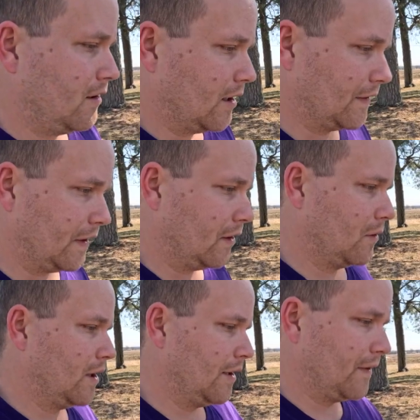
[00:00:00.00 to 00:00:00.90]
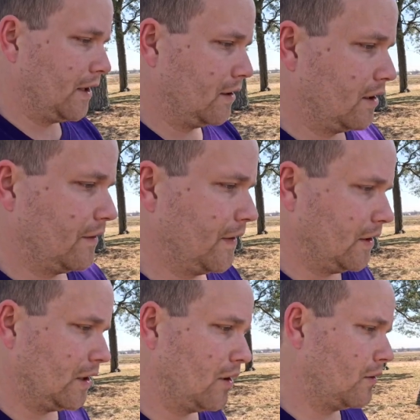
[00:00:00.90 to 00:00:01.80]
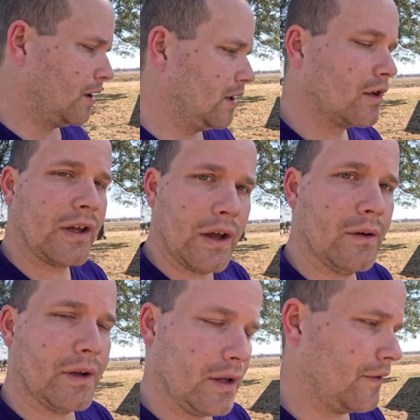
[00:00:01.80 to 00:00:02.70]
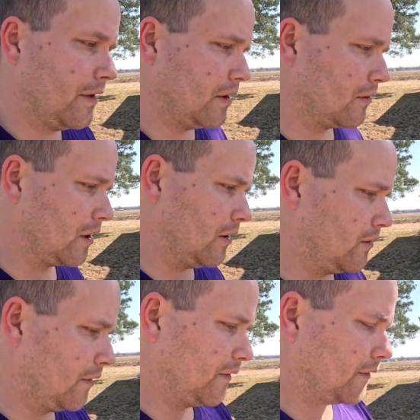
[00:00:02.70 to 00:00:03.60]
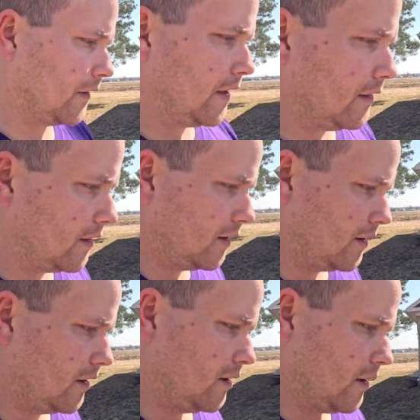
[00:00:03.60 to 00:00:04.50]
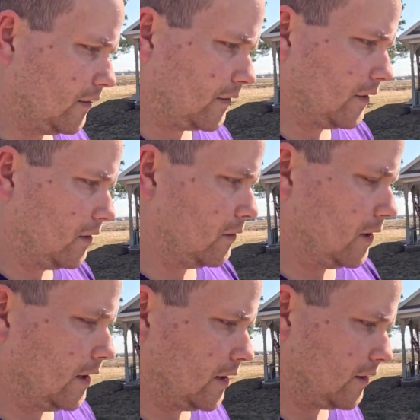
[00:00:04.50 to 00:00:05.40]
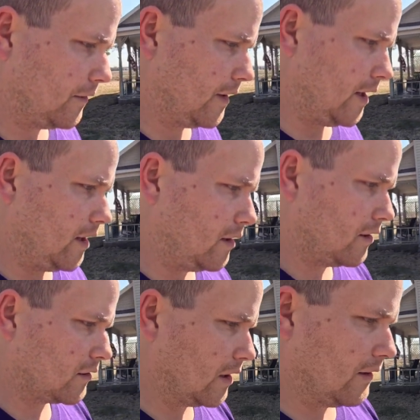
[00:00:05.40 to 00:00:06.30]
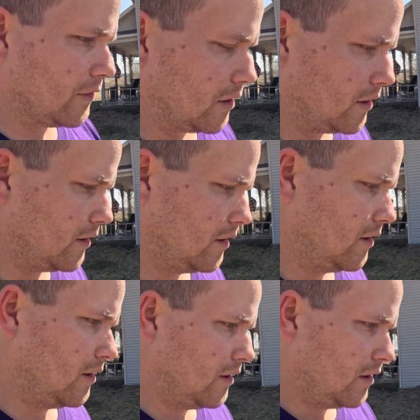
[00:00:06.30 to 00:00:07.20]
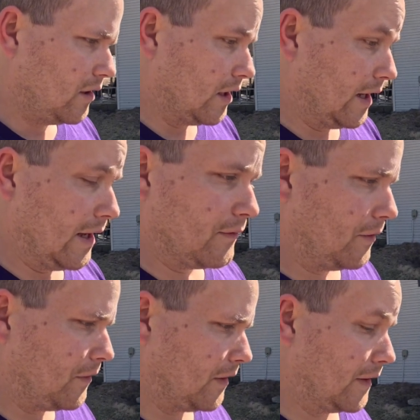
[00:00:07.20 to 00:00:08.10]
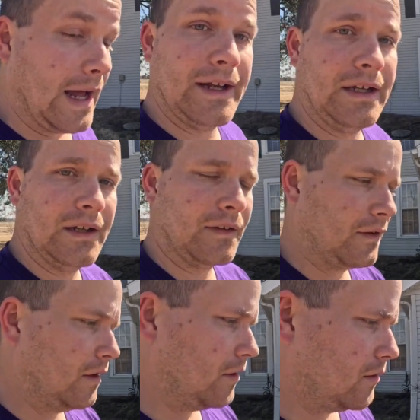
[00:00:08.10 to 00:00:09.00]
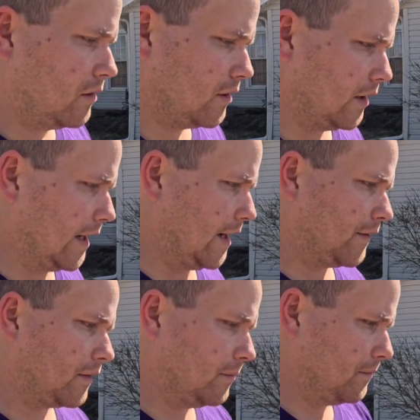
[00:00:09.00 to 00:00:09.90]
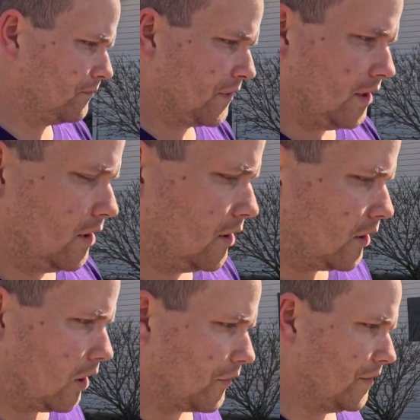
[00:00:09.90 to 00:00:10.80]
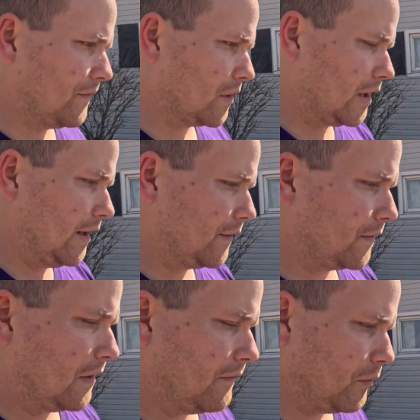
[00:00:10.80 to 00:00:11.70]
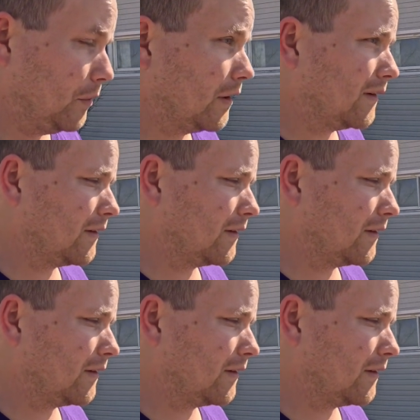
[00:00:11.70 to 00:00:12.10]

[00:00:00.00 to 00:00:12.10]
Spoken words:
I'll tell you what, they know code. They know code in the state, and so they covered everything that I needed to know. I asked them all the different kinds of stuff that we could